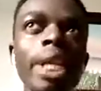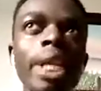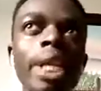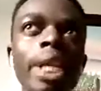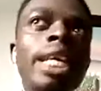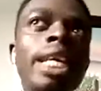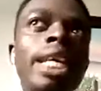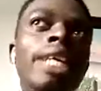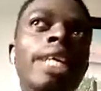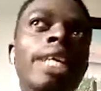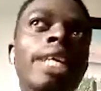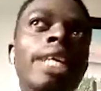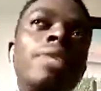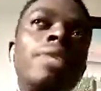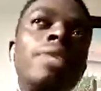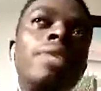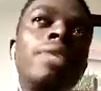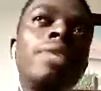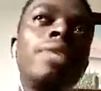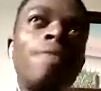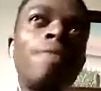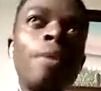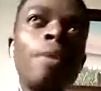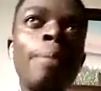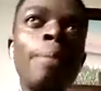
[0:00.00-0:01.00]
even the
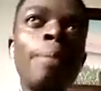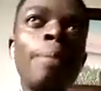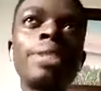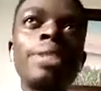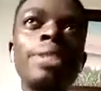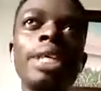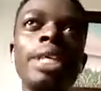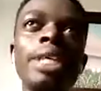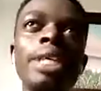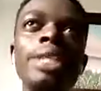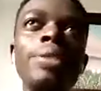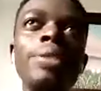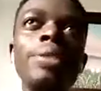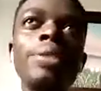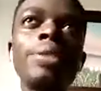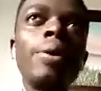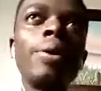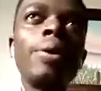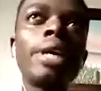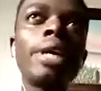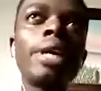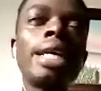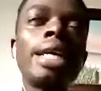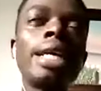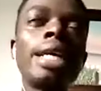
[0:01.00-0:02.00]
formal sector
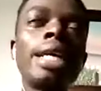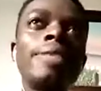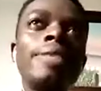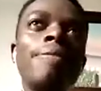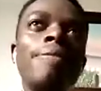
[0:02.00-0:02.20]
is